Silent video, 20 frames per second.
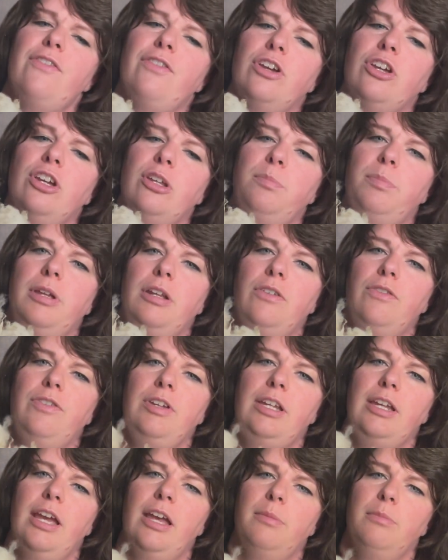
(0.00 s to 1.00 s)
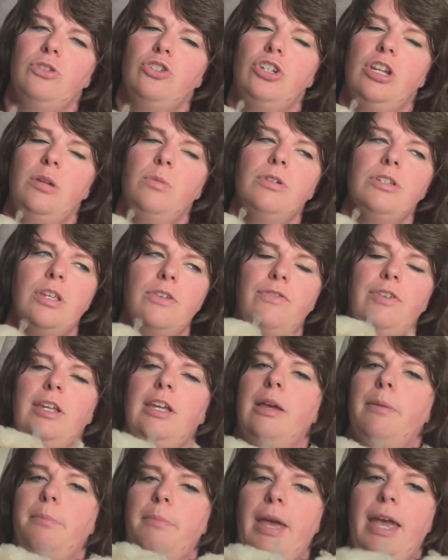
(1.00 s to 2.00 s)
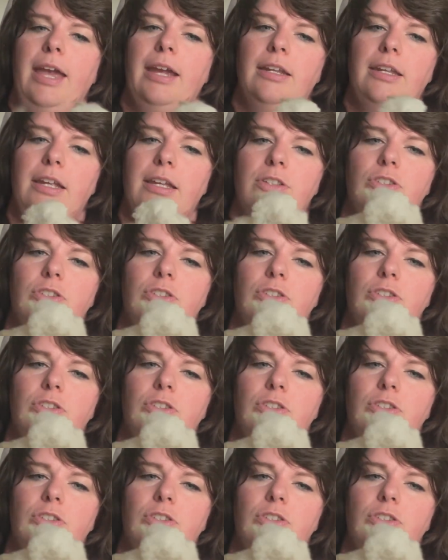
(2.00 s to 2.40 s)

a good bit of VM. She was a VM magnet,